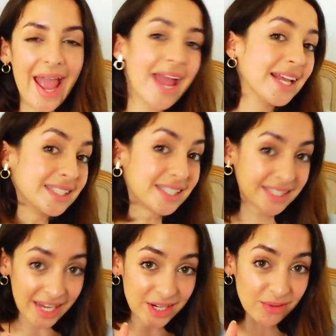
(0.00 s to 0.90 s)
And
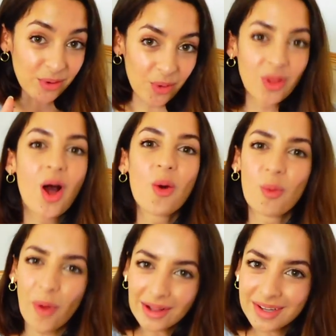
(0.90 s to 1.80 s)
second of all,
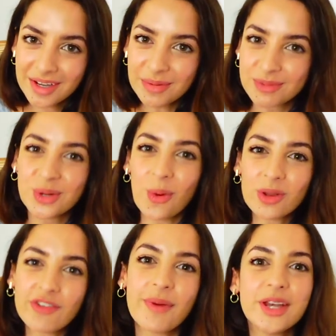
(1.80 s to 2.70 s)
welcome to
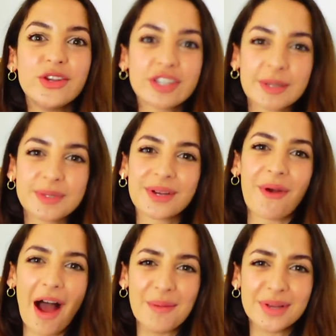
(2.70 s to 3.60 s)
all of my new
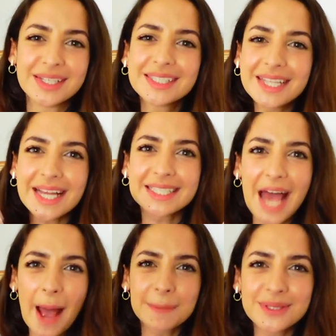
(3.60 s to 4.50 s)
subscribers.
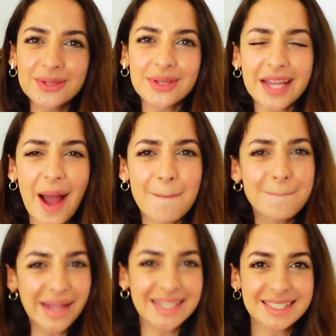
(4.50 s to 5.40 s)
It's absolutely
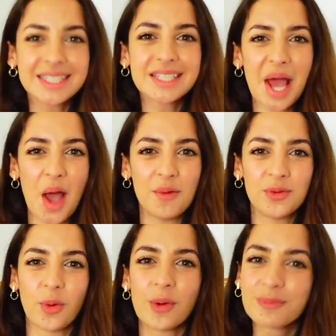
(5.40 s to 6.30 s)
amazing to
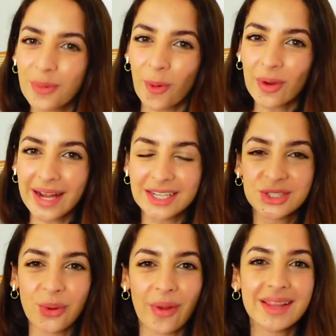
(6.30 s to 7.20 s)
have you on board
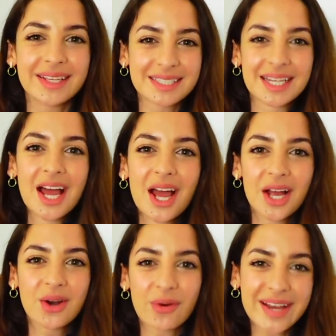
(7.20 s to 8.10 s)
and join this
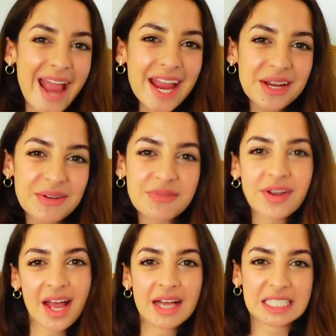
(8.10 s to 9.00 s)
creative,
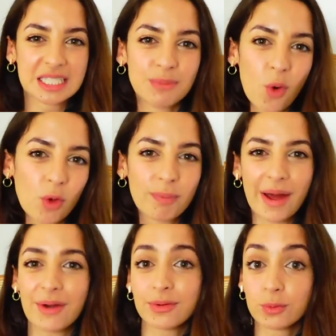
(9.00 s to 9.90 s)
small
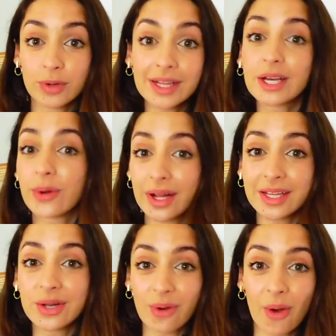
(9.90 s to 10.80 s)
but really
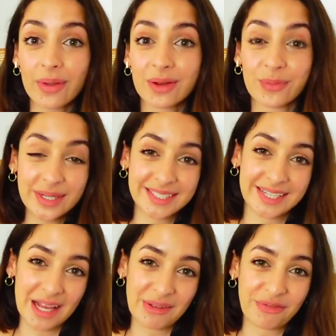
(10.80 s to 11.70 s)
quickly growing
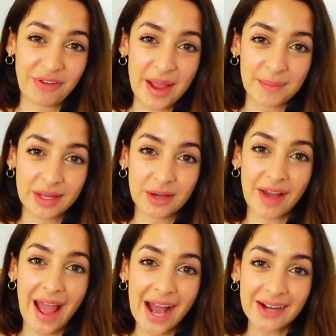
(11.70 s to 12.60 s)
restyler family of
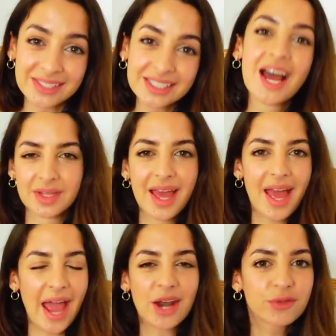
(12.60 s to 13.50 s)
ours.
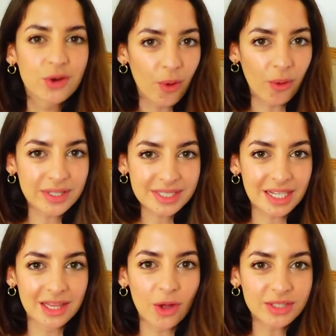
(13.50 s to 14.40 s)
And of course,
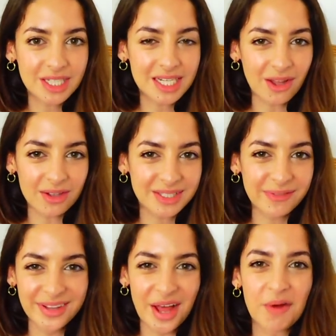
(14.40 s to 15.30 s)
lots and lots
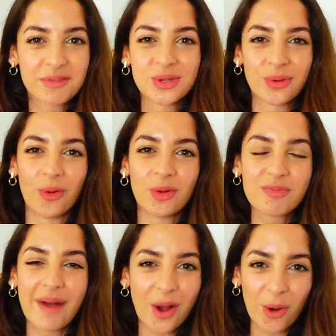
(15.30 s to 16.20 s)
of love to all
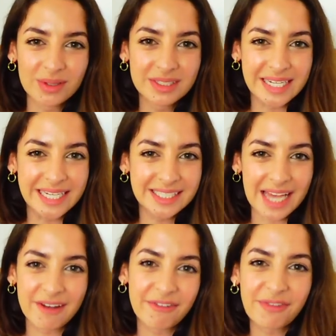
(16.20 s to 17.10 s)
of my oldies
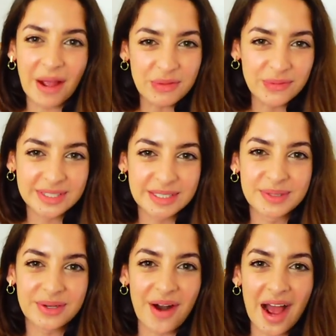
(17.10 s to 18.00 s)
and faithful
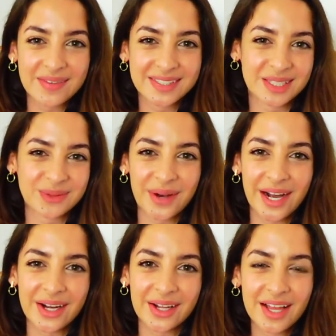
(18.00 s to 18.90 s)
subscribers as
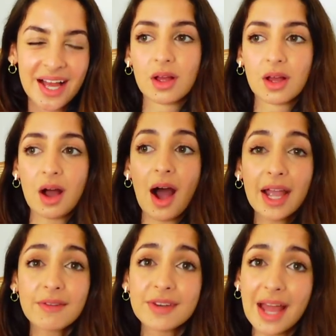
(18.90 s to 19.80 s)
well. I
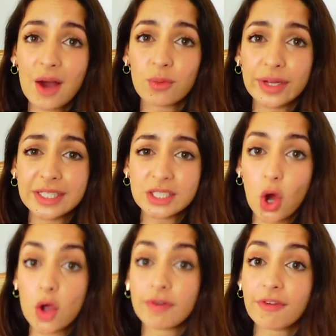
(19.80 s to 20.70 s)
have now reached
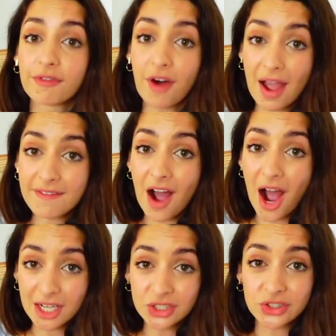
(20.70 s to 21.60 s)
over
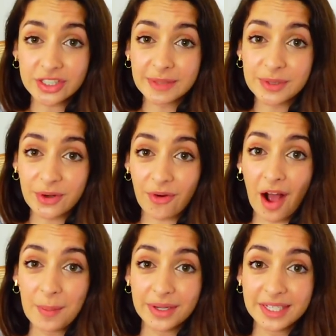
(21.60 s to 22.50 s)
500
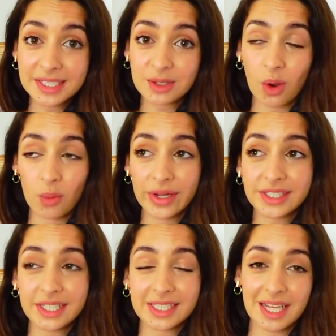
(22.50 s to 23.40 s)
subscribers,
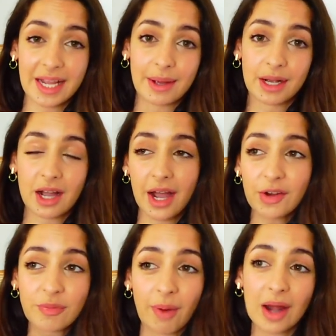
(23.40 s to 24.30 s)
which is like kind
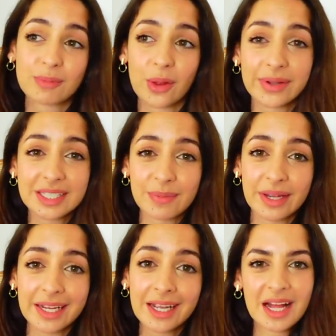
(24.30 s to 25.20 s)
of mind-blowing to
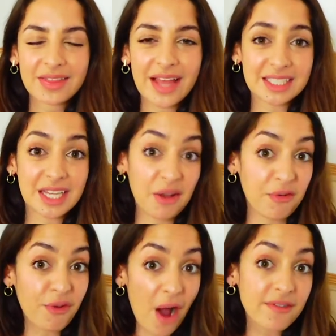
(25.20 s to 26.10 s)
me. That's like
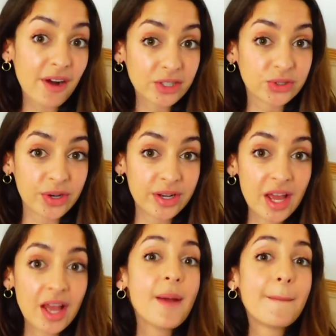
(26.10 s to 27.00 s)
500
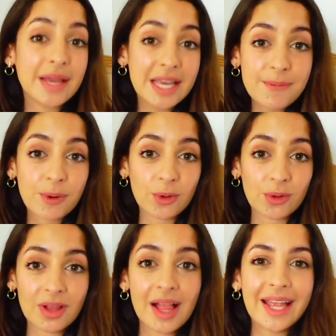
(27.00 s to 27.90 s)

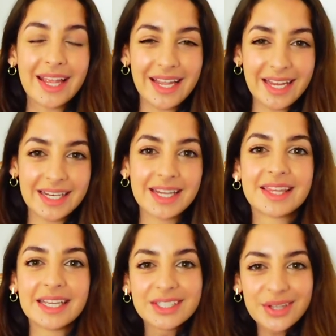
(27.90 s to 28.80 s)
people in
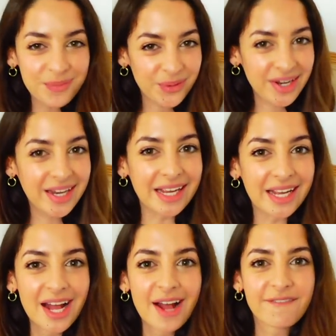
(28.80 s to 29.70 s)
this
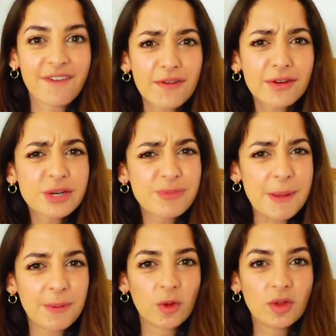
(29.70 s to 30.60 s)
community. 500
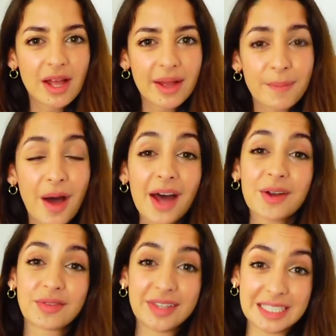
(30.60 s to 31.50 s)
people
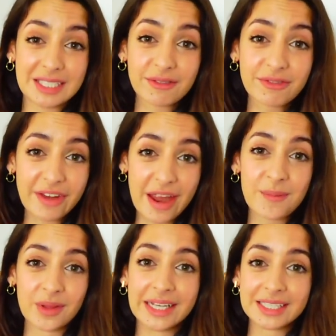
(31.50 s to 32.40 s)
part of this
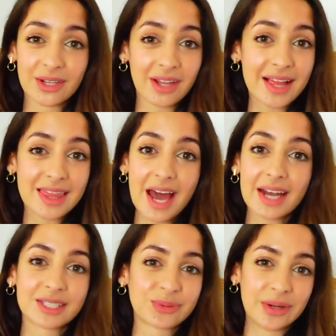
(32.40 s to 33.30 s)
family. So like
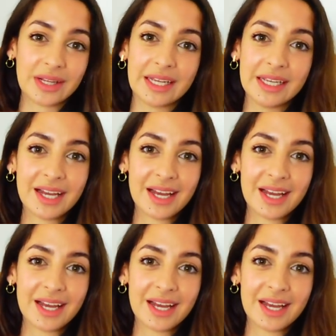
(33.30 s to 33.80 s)
that is really